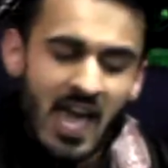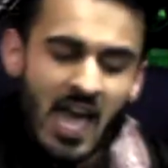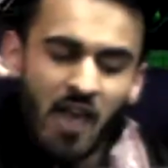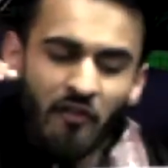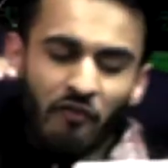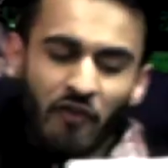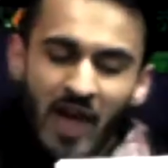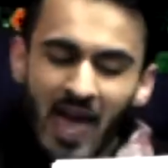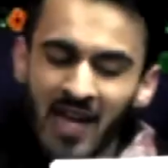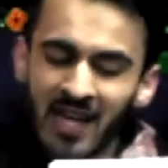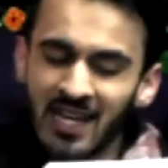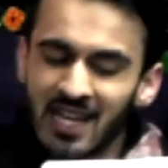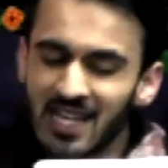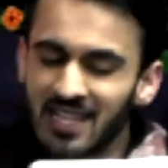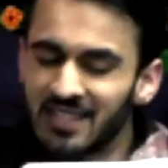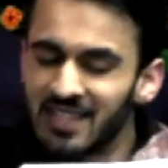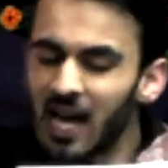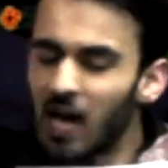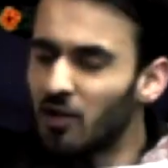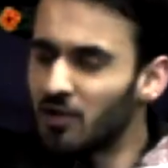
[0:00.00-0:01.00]
If
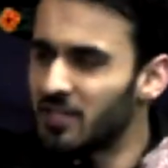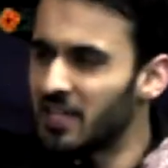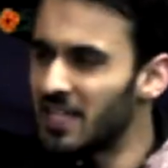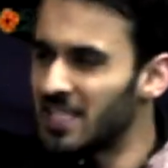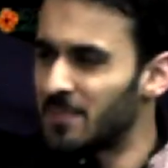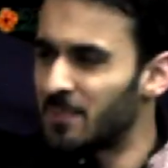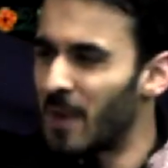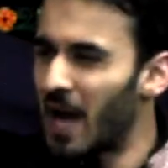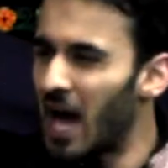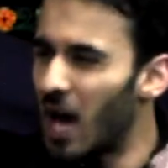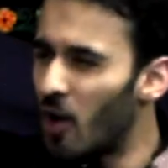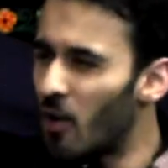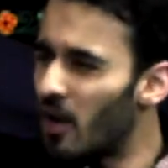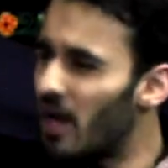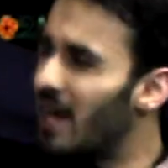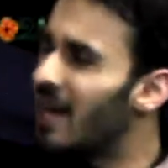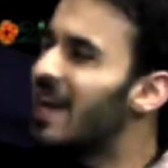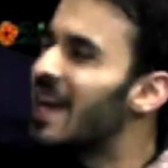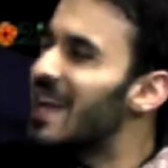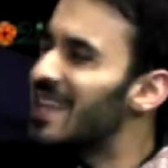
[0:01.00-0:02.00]
any doubt his
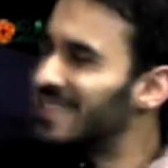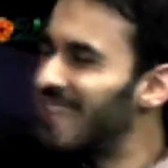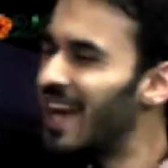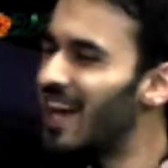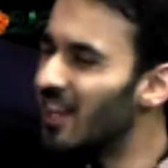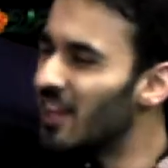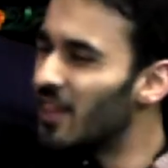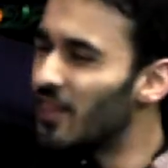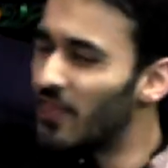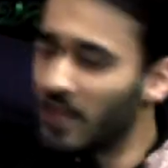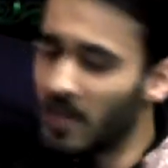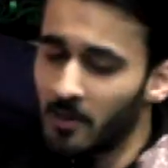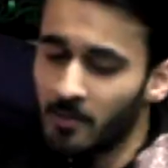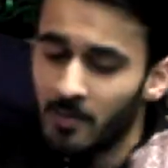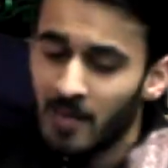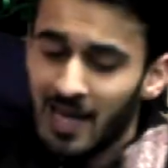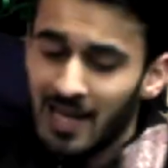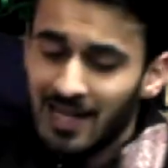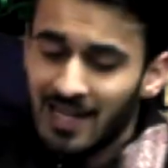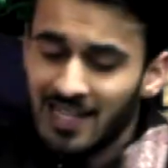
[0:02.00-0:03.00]
power, tell
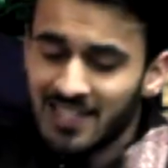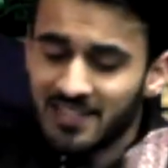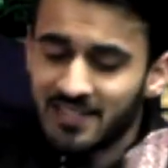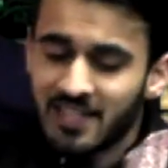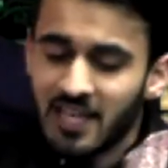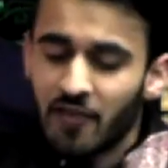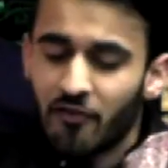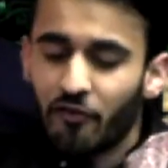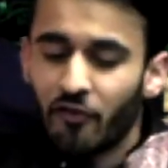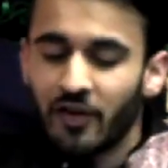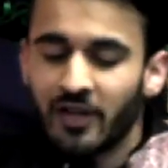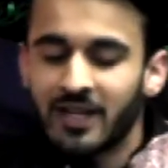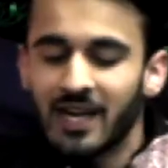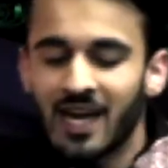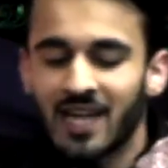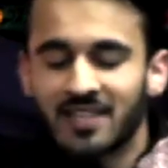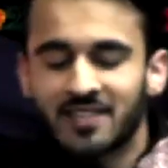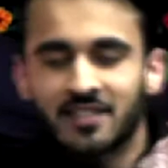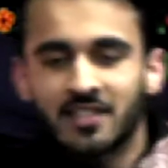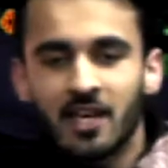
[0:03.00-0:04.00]
them lest they
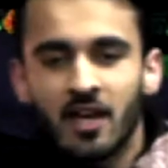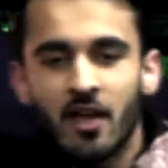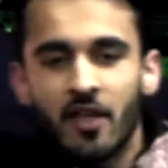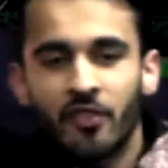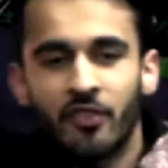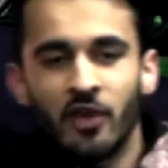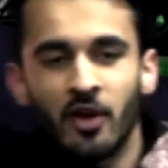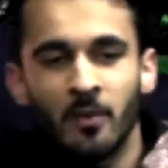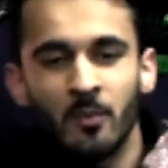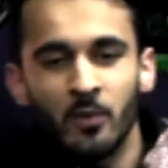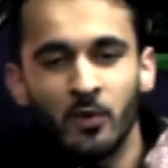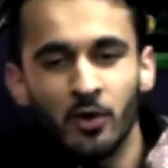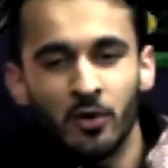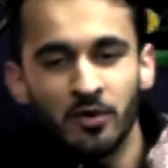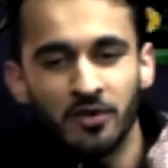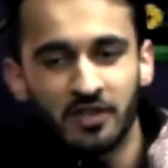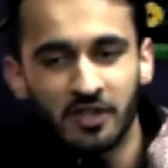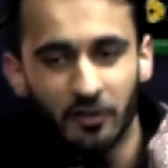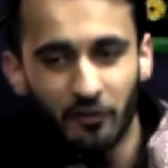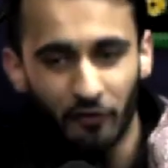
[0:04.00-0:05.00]
forget. The
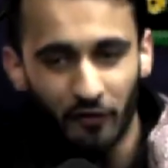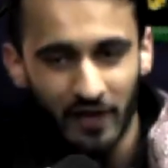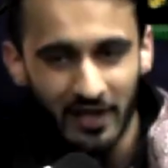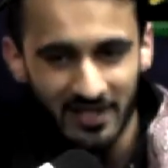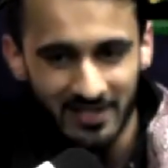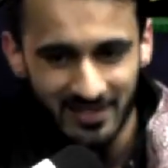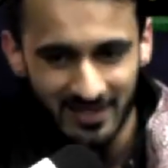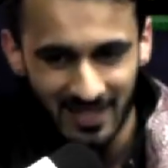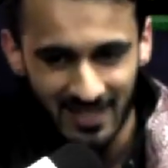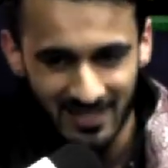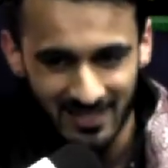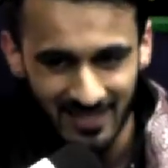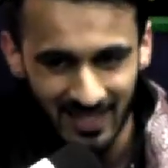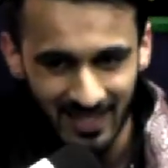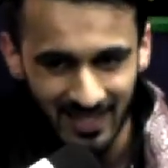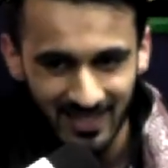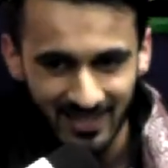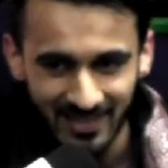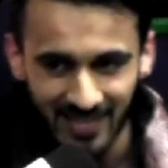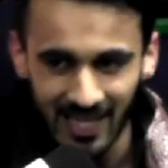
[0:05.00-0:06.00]
moon defeats the
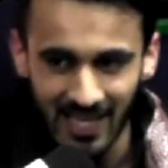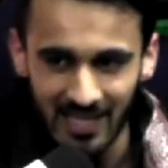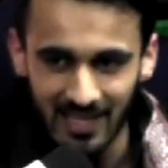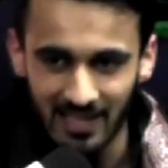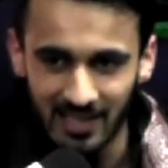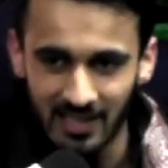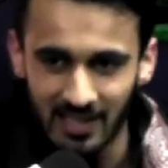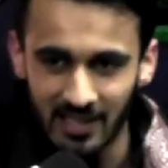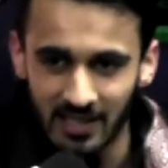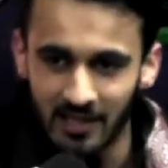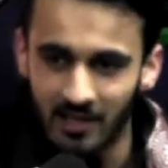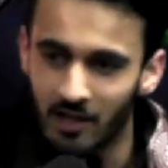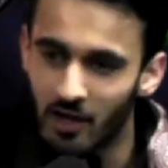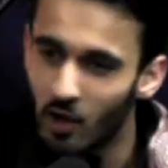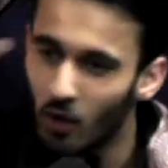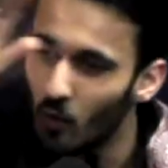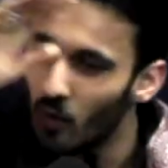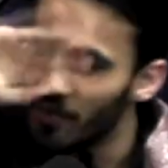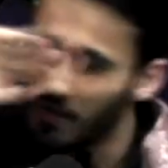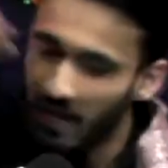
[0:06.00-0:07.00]
sun
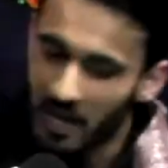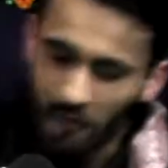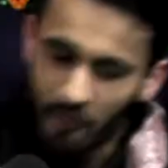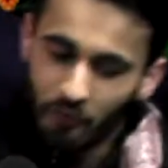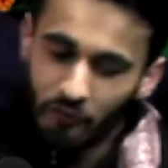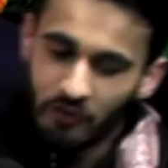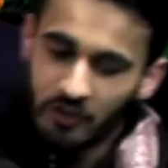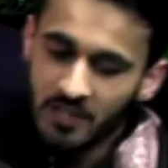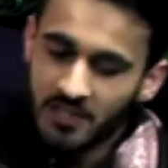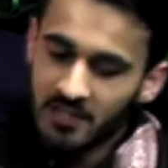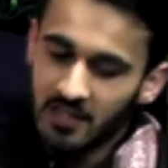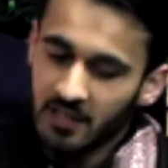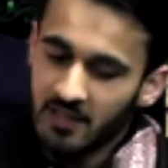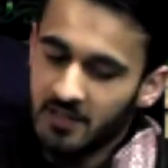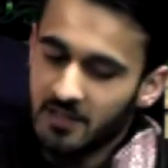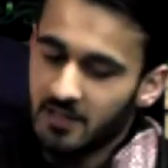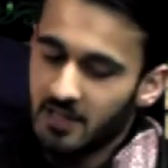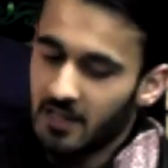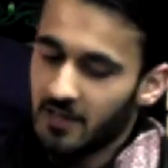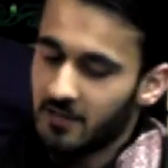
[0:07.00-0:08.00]
daily with every
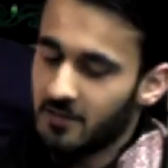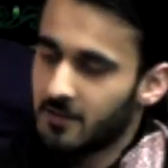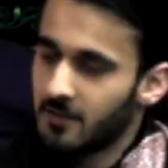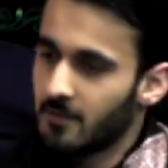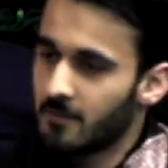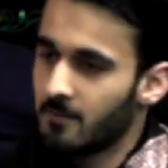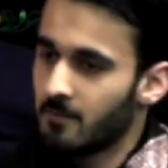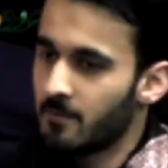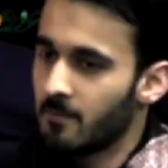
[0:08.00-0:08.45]
sunset.